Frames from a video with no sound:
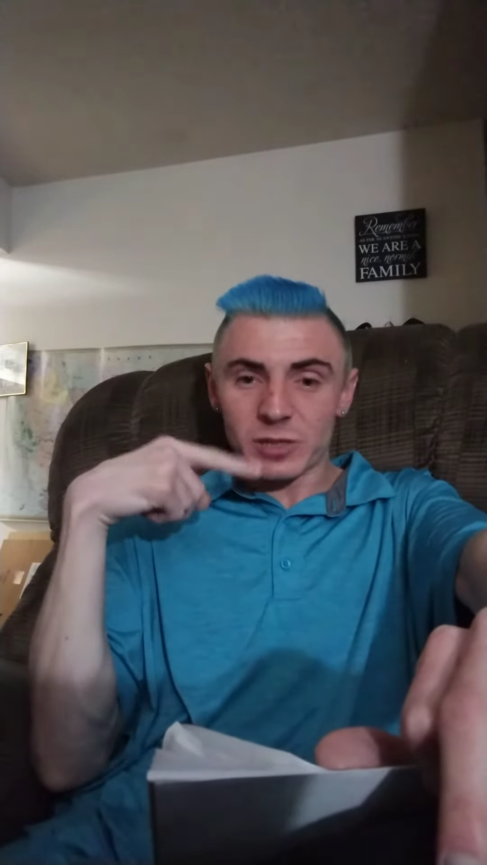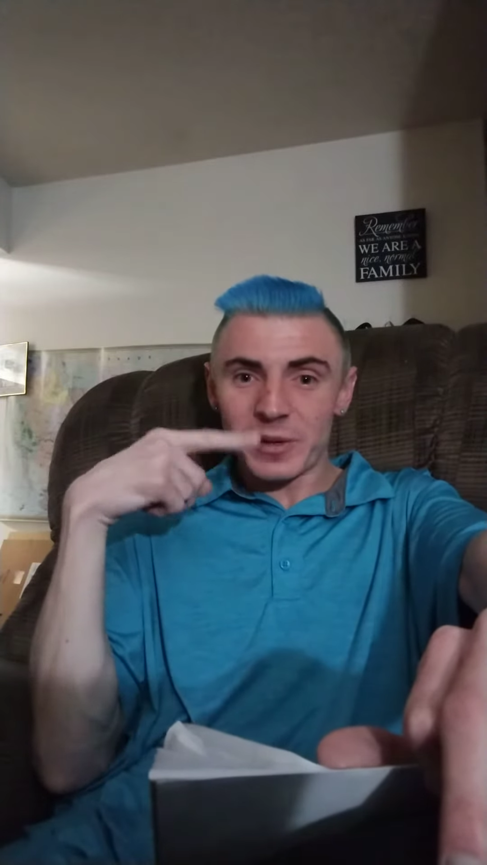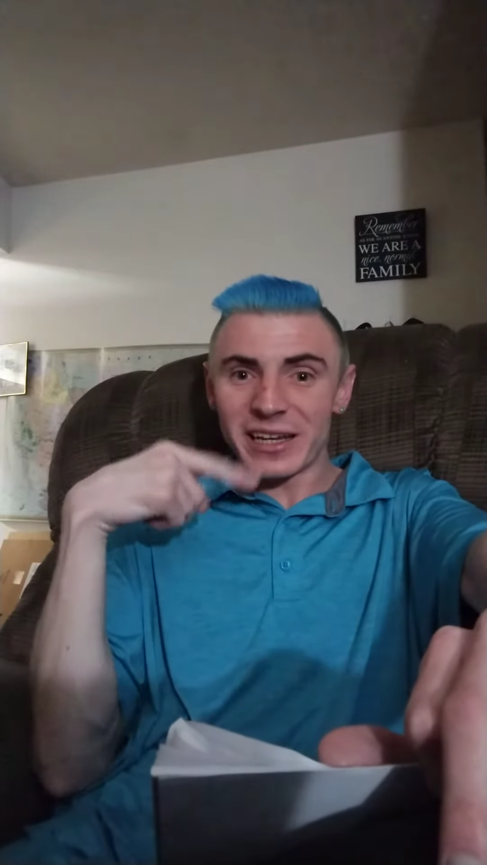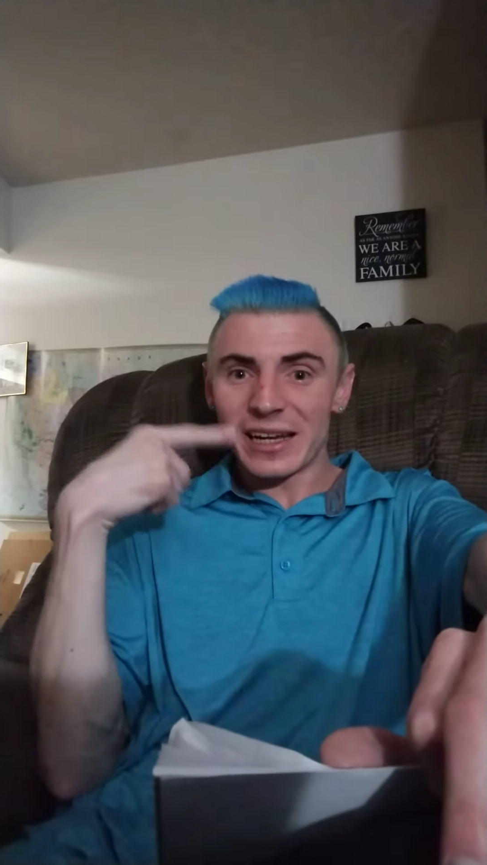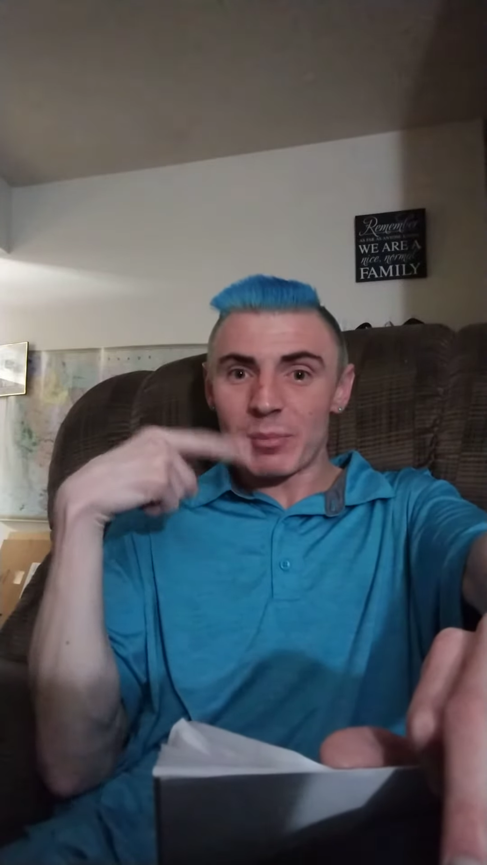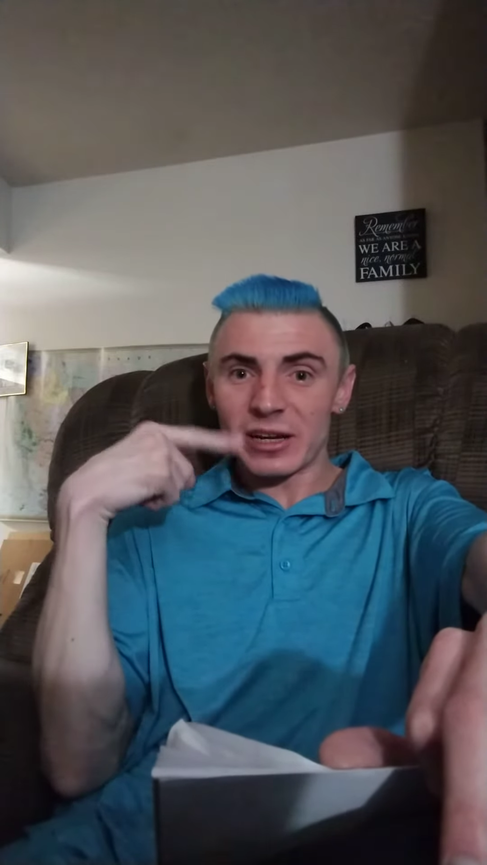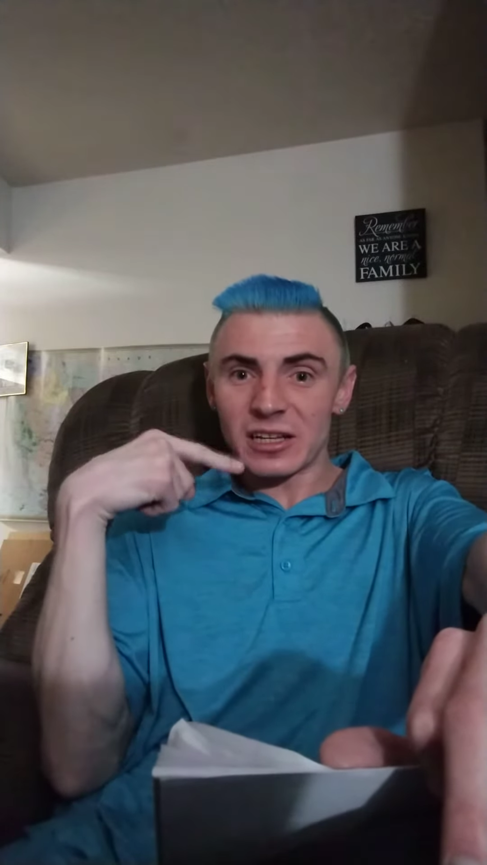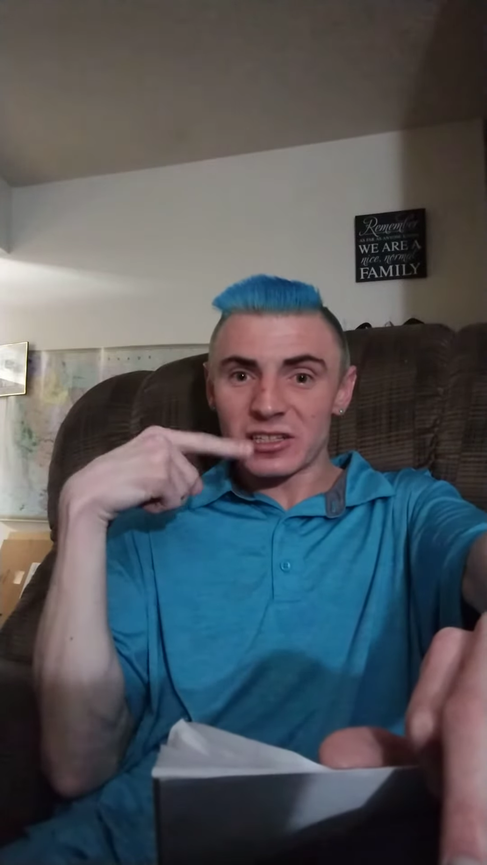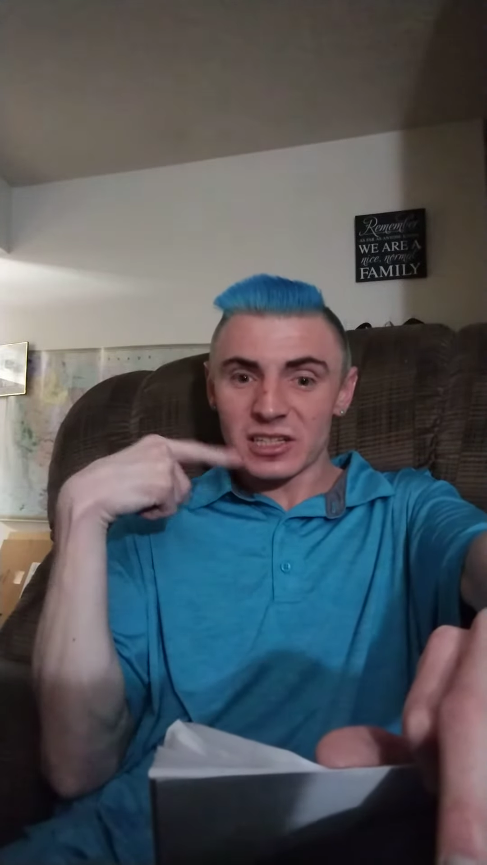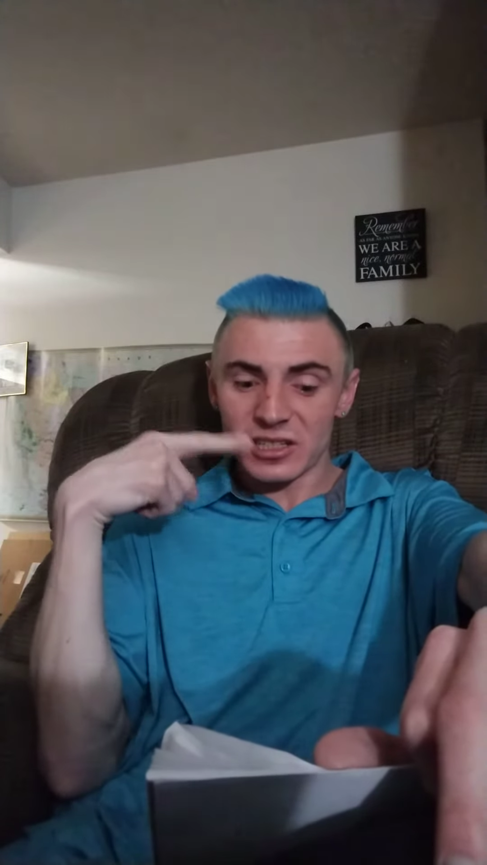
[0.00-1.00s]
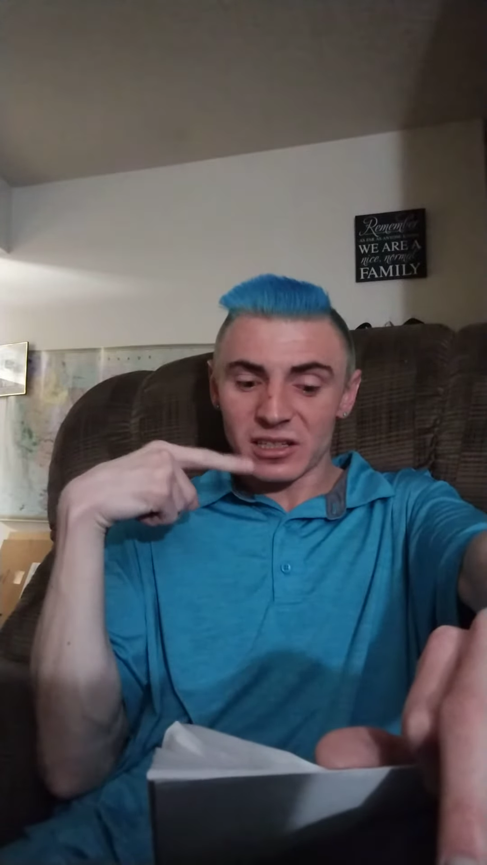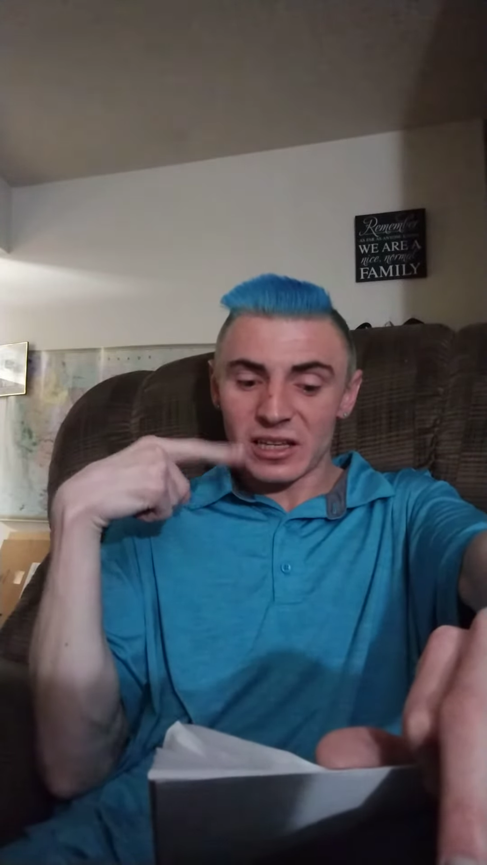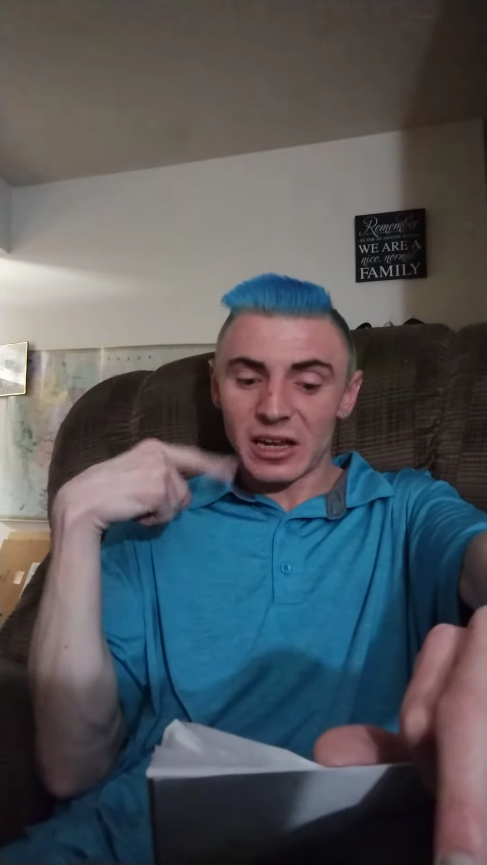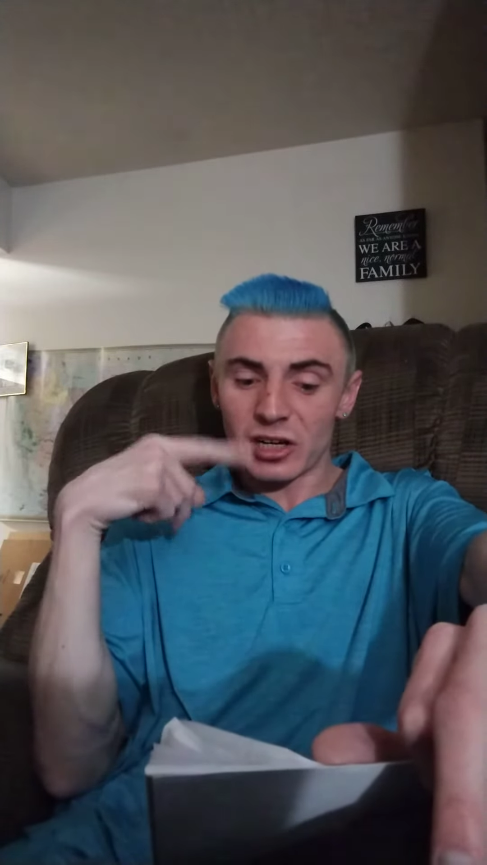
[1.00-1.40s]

speaking have been consistently